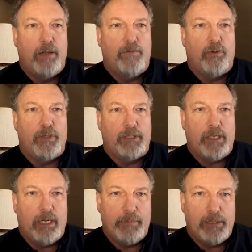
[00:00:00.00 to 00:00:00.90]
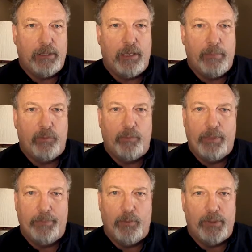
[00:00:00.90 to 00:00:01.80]
For the time is coming when
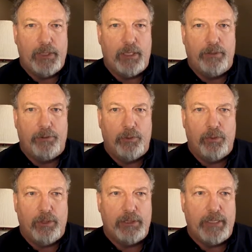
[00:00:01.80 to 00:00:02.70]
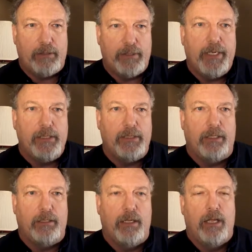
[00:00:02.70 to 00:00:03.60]
people will not endure sound
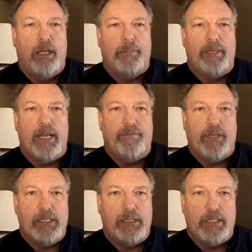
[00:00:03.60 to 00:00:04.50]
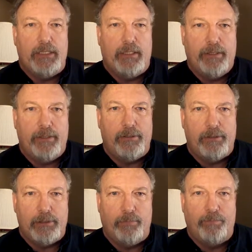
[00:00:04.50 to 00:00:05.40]
teaching but have itching
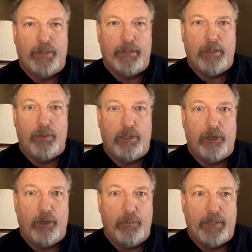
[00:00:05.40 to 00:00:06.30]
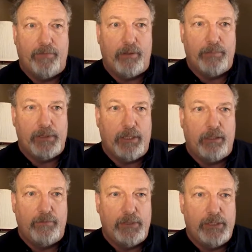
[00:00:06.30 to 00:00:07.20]
ears that will accumulate for
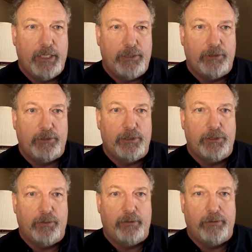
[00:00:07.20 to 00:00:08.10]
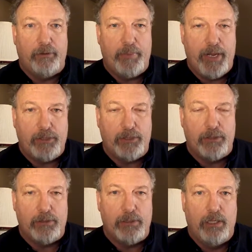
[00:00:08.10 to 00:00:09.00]
themselves teachers to suit their own
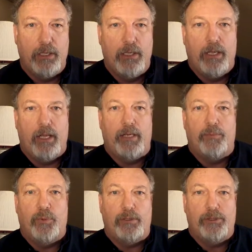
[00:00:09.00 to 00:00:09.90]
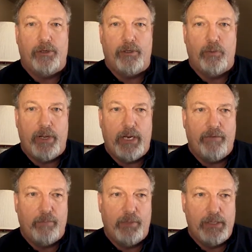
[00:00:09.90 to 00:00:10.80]
passions, and will turn away
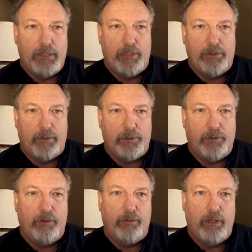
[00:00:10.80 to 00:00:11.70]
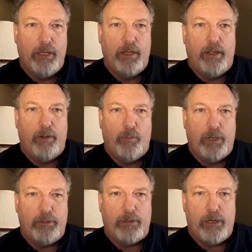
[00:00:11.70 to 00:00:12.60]
from listening to the truth and
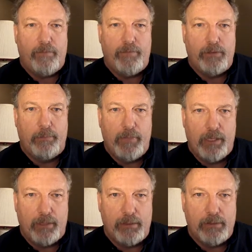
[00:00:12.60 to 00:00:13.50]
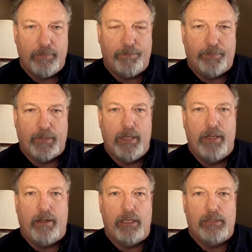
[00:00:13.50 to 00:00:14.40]
wander off into myths.
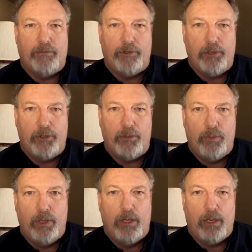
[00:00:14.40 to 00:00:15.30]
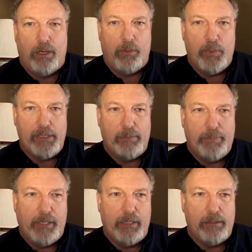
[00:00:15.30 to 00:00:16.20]
As for you, always
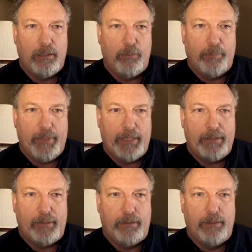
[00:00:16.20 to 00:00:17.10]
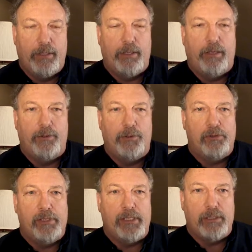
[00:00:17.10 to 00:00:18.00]
be sober minded,
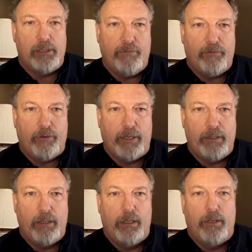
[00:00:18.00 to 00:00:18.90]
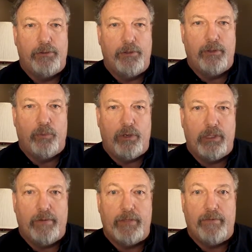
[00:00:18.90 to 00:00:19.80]
enduring suffering, do the work
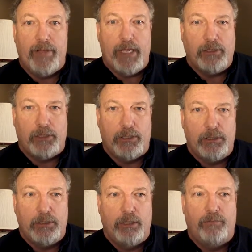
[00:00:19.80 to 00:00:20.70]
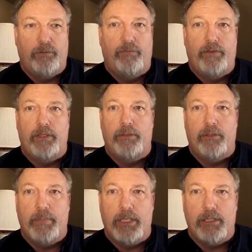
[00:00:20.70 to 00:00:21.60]
of an evangelist, fulfill your
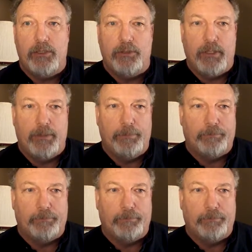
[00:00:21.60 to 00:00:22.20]
ministry.